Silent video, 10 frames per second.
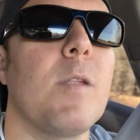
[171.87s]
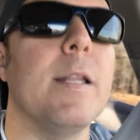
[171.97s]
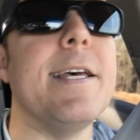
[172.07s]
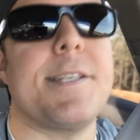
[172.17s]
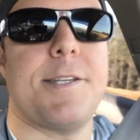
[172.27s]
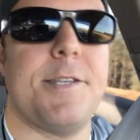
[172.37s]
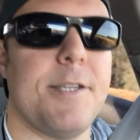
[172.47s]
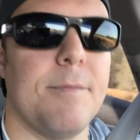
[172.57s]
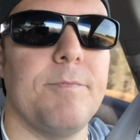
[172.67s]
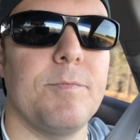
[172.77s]

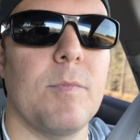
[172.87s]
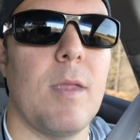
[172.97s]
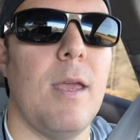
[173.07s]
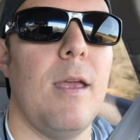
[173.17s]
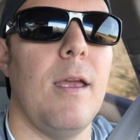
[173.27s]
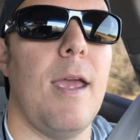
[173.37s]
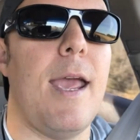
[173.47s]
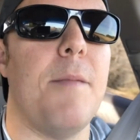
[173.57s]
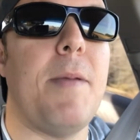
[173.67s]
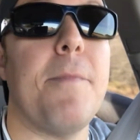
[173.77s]
lists,
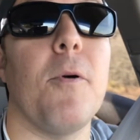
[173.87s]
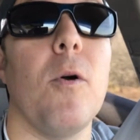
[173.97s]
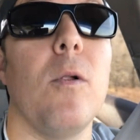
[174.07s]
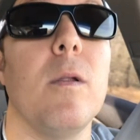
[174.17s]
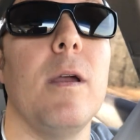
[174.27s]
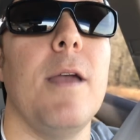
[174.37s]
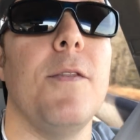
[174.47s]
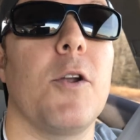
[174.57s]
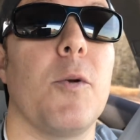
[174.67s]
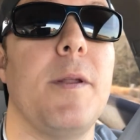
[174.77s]
and people in
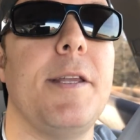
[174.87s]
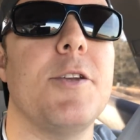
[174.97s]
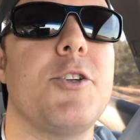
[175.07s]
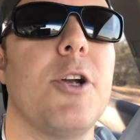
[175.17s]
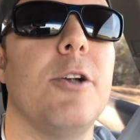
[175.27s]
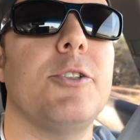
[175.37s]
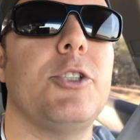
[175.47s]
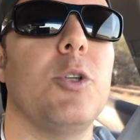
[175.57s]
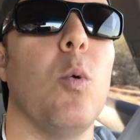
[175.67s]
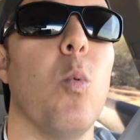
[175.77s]
the Corinthian church
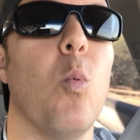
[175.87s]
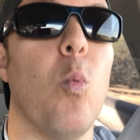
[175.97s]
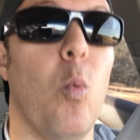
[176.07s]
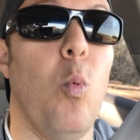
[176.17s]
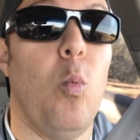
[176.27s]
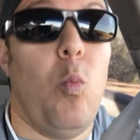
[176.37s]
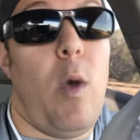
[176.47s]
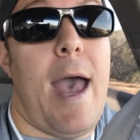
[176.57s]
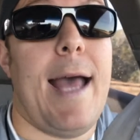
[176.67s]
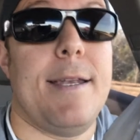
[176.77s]

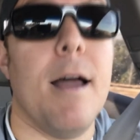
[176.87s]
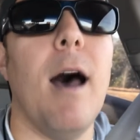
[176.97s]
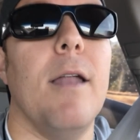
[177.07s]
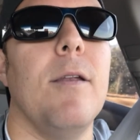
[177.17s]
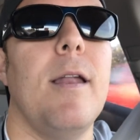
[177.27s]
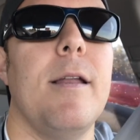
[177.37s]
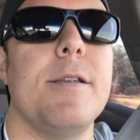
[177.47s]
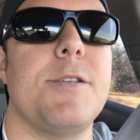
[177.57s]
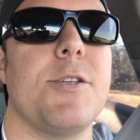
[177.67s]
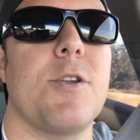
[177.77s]
had done. And
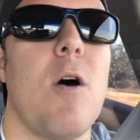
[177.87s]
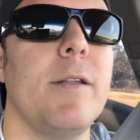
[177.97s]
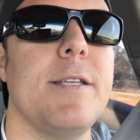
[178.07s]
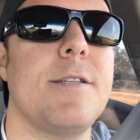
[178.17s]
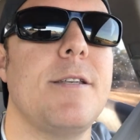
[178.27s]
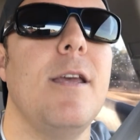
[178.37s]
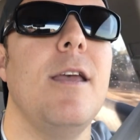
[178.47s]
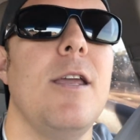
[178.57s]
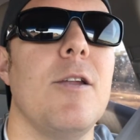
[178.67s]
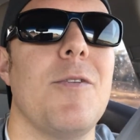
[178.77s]
it's just all these,
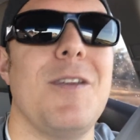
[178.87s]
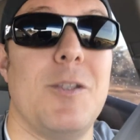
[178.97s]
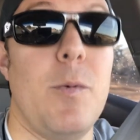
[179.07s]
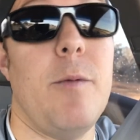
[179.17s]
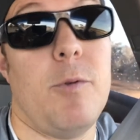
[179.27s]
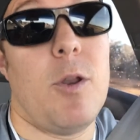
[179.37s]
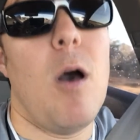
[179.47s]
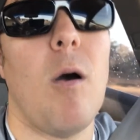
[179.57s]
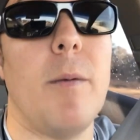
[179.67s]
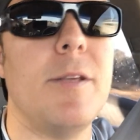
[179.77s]
you know, things that we would
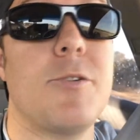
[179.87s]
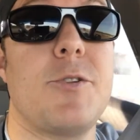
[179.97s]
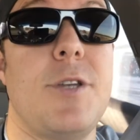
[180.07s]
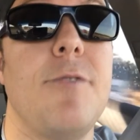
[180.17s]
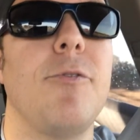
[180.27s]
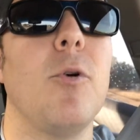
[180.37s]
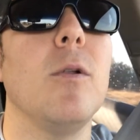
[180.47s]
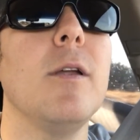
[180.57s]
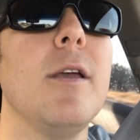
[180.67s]
know. These are sinful